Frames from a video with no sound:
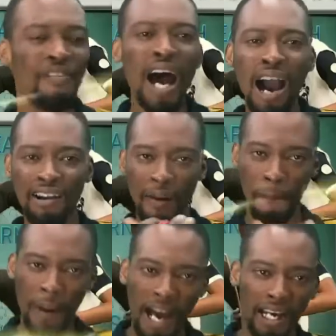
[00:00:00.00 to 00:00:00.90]
Now I
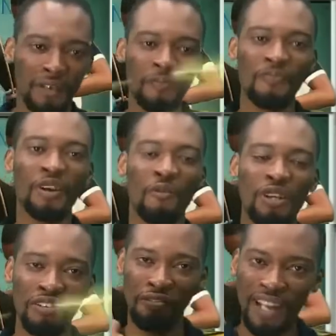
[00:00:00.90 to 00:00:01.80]
am back
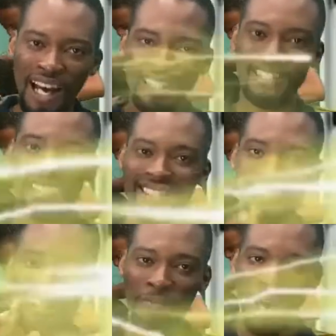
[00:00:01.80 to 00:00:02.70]
with the Flash
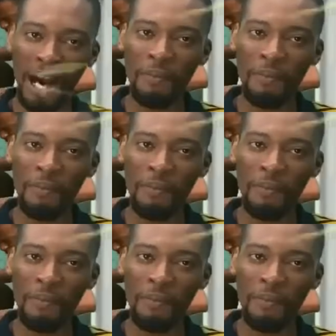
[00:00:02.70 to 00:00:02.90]
Letters JAMB